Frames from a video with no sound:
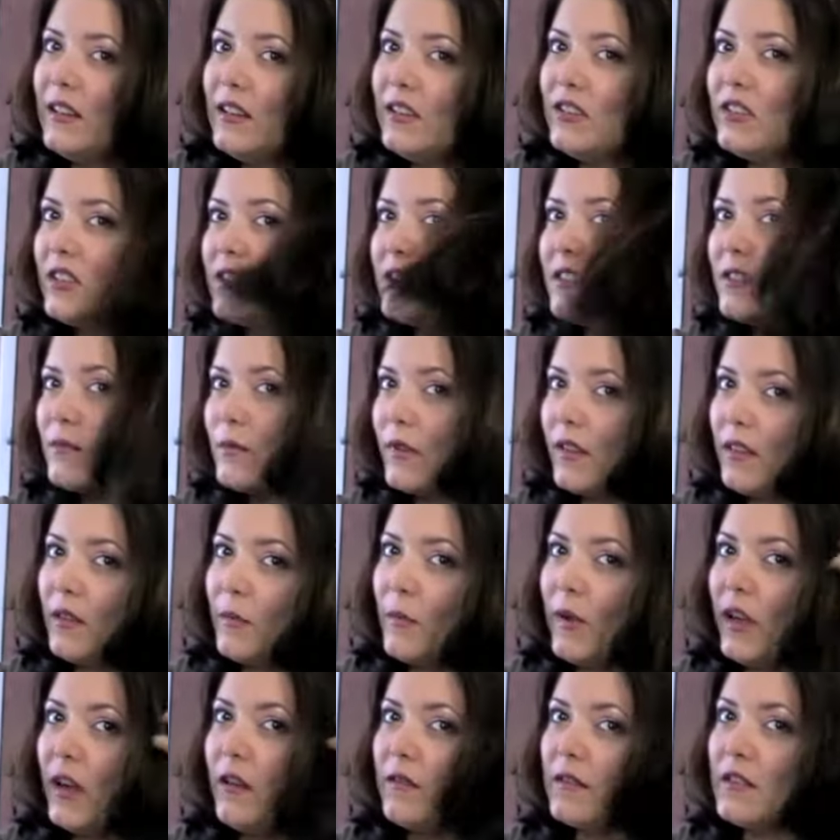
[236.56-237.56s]
Just with a
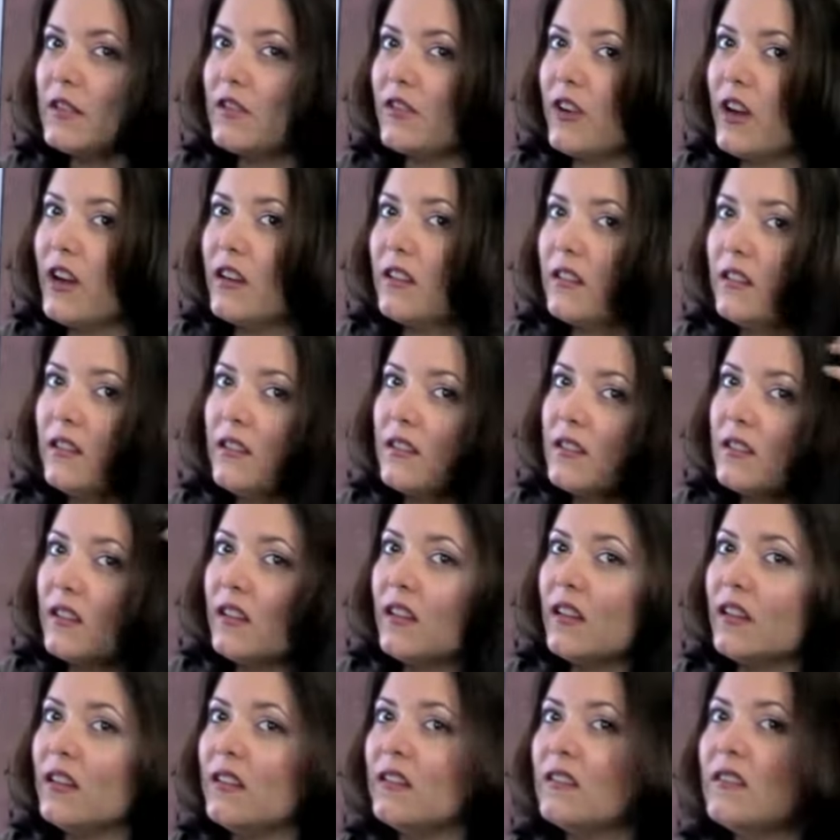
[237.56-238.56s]
pair of straighteners
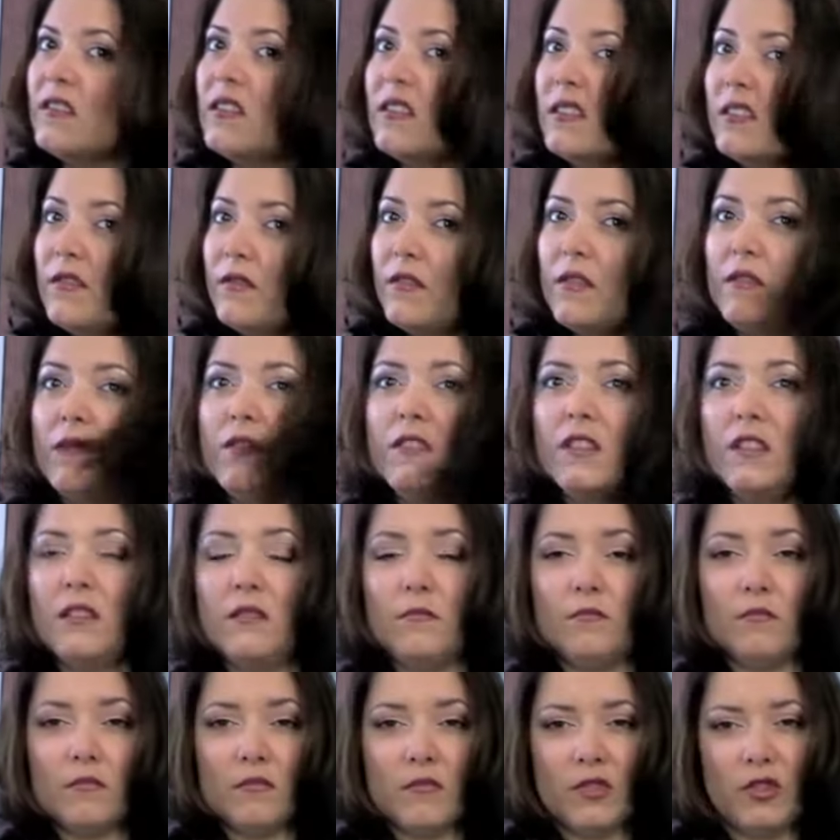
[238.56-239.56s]
and
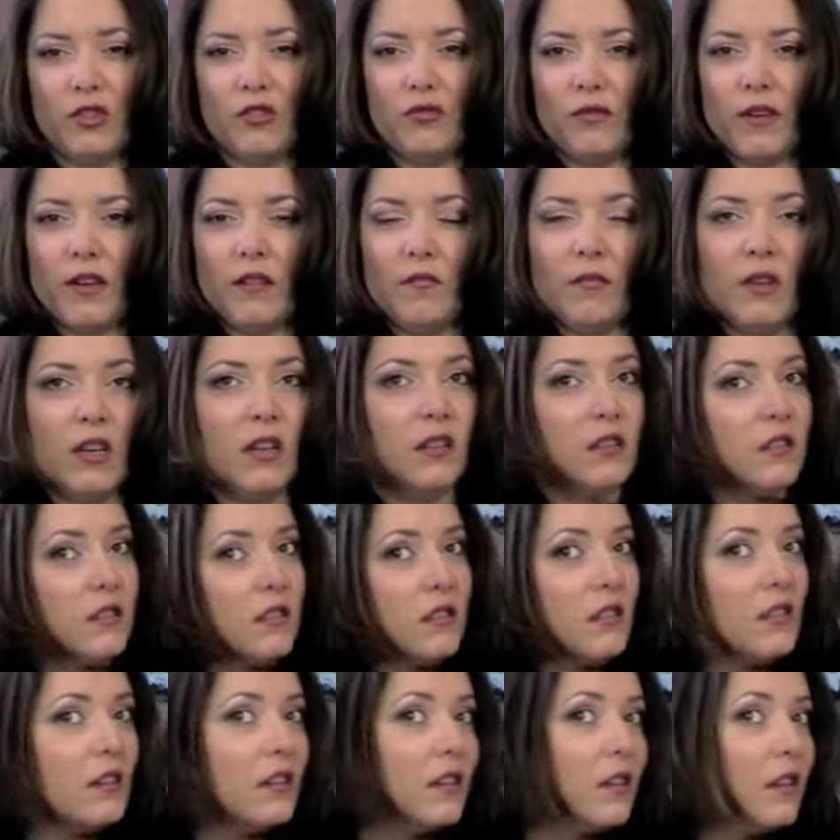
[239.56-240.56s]
15 to 20 minutes